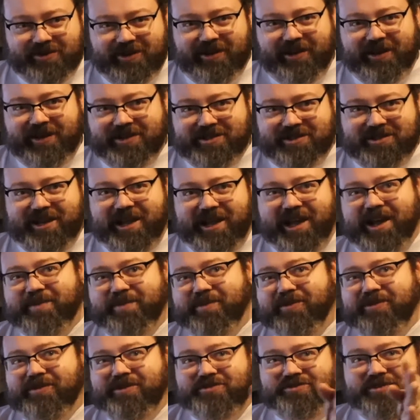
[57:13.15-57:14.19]
Get like a stackable
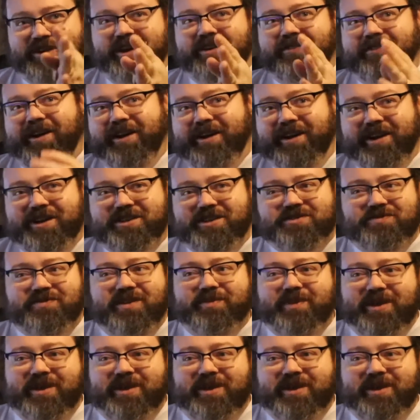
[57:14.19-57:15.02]
or dryer right next to it.